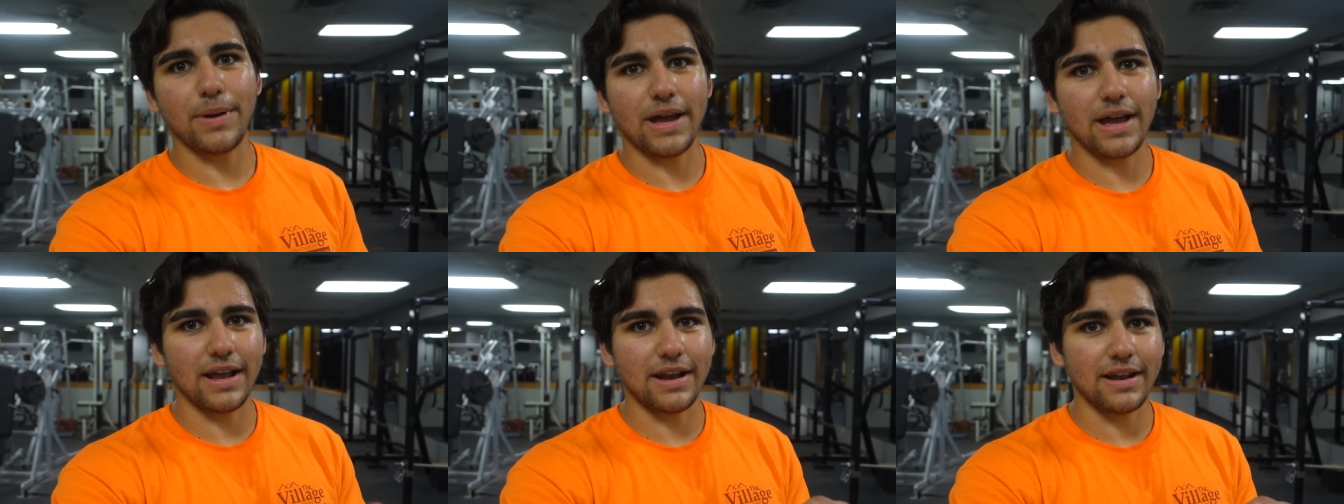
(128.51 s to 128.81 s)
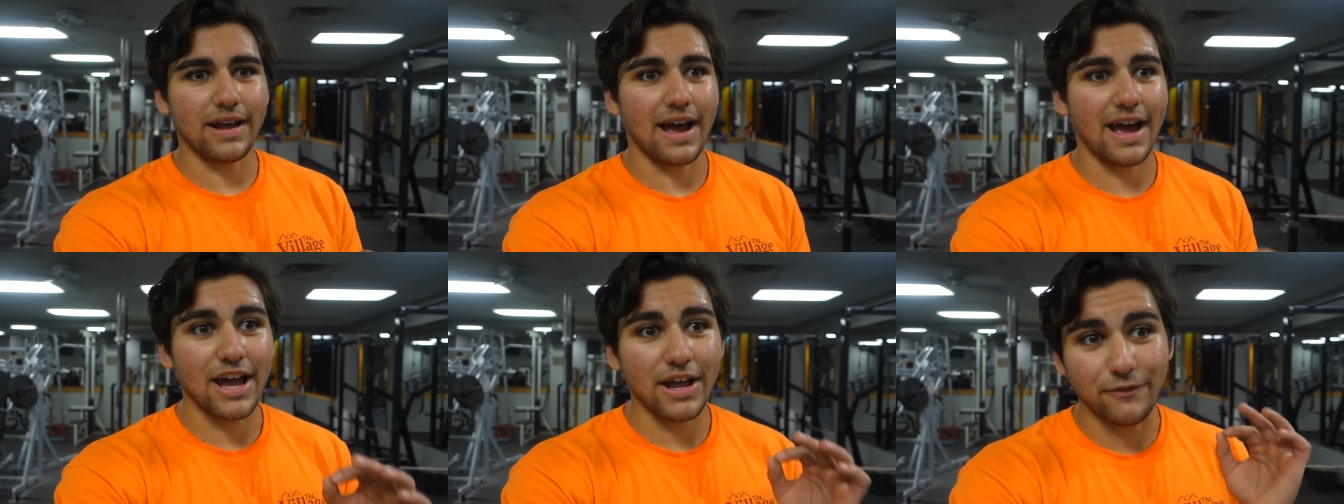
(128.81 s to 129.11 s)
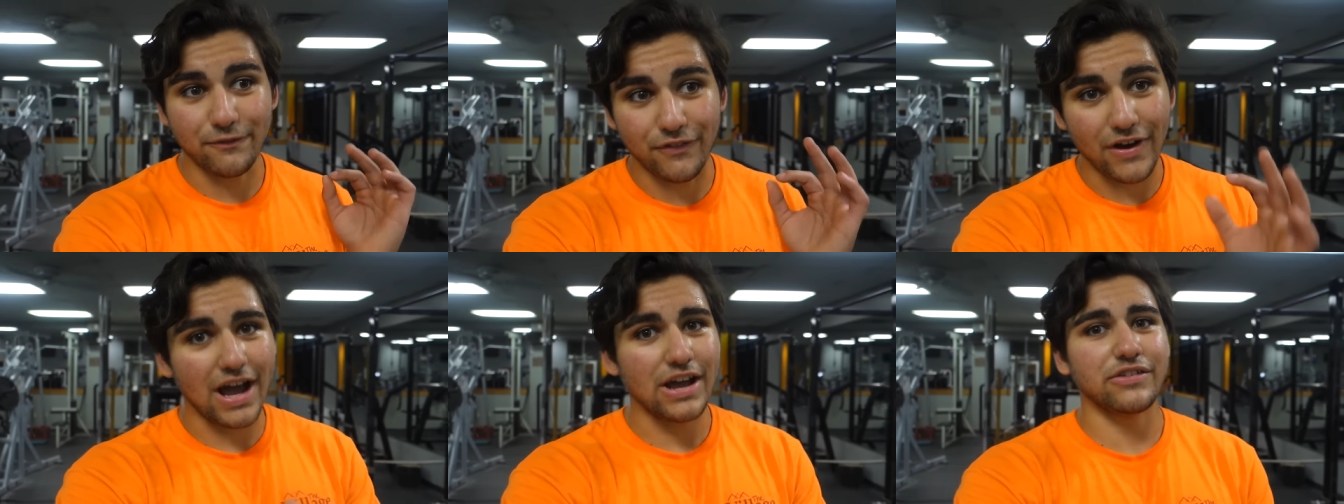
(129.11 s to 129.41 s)
and I
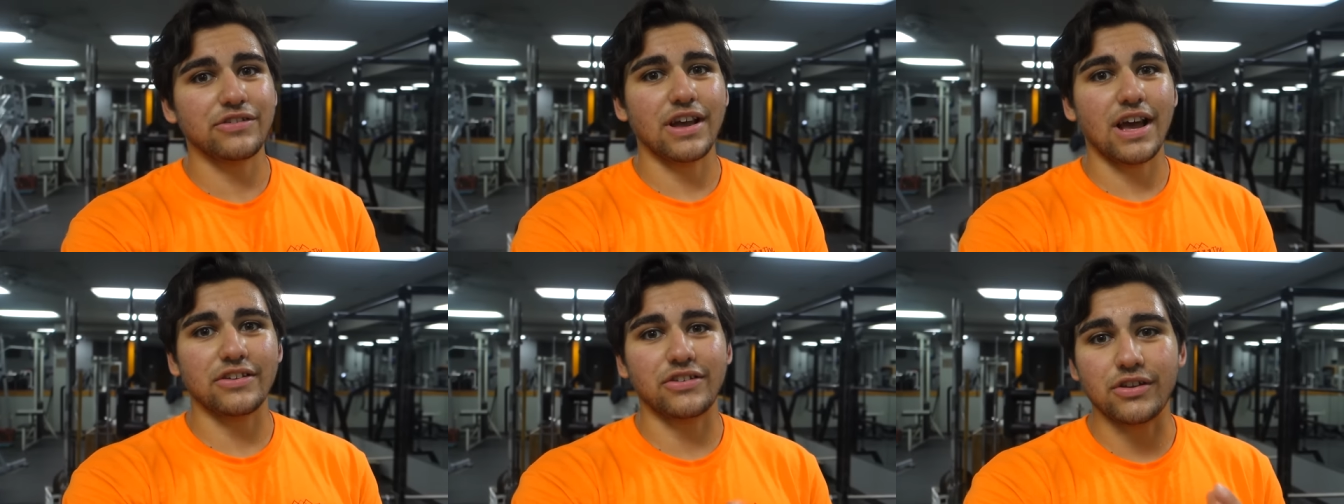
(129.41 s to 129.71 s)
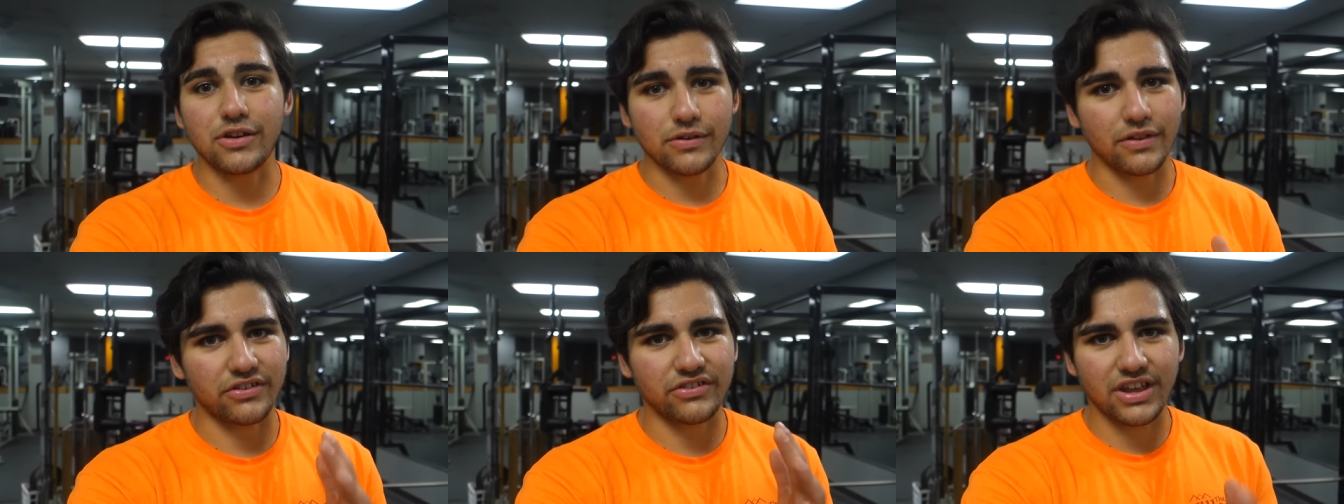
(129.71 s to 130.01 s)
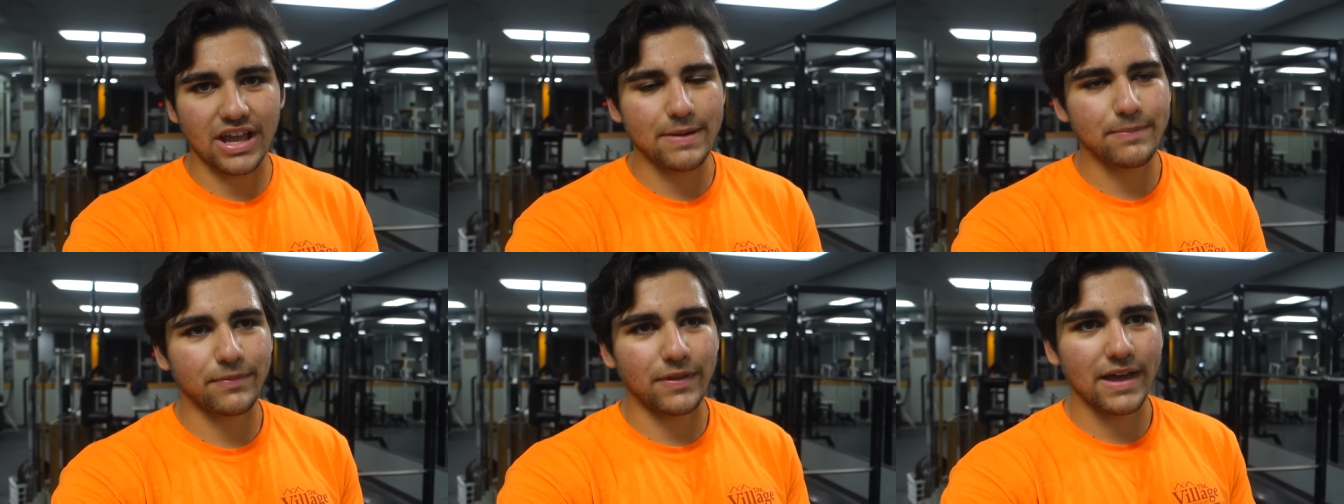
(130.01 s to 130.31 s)
advise you guys to do the
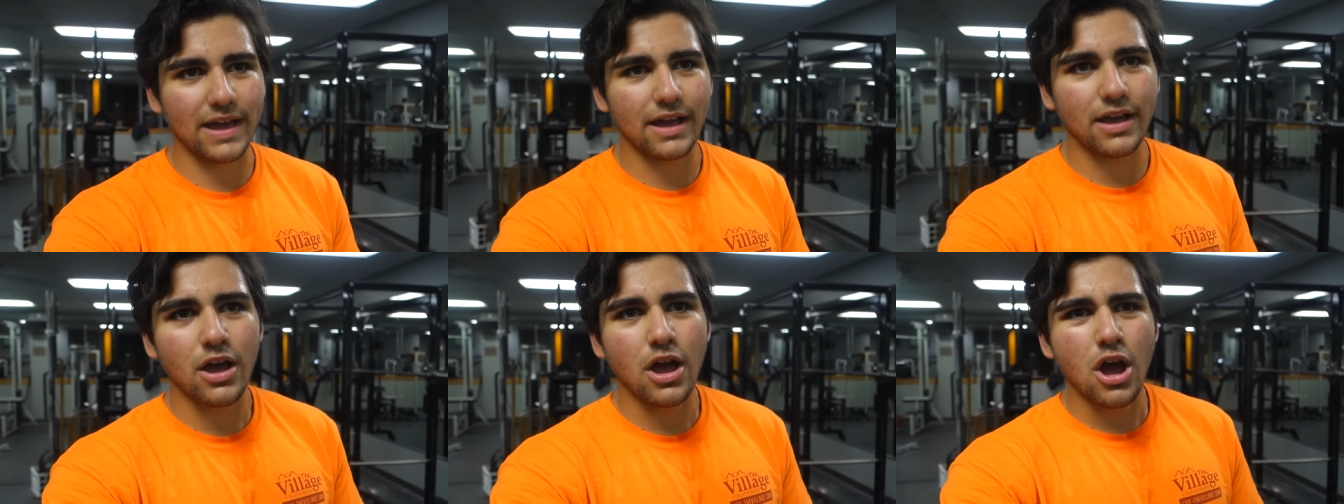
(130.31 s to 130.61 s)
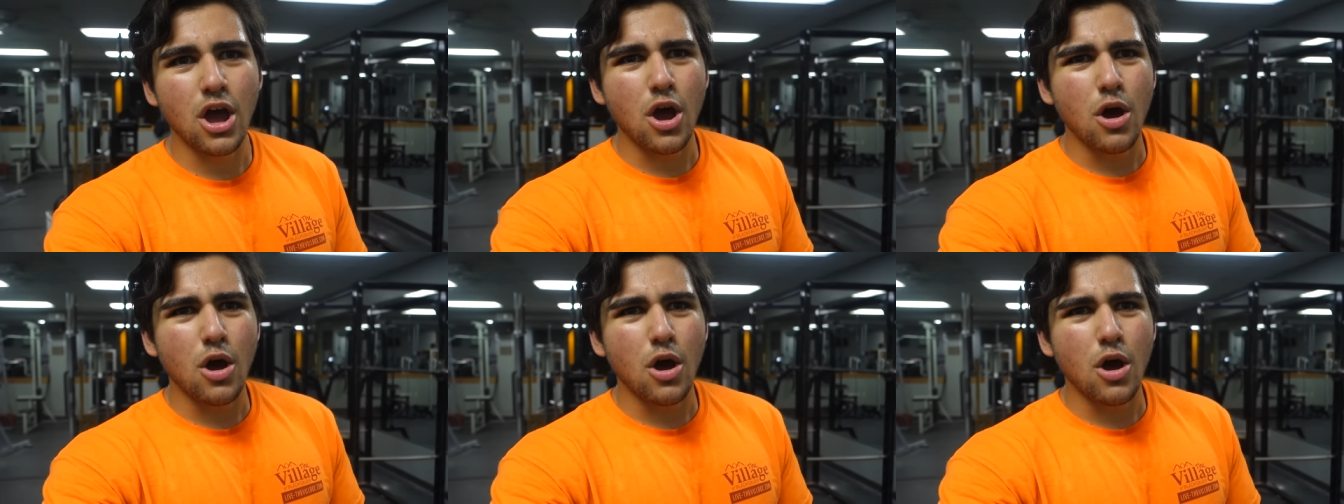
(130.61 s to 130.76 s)
same thing.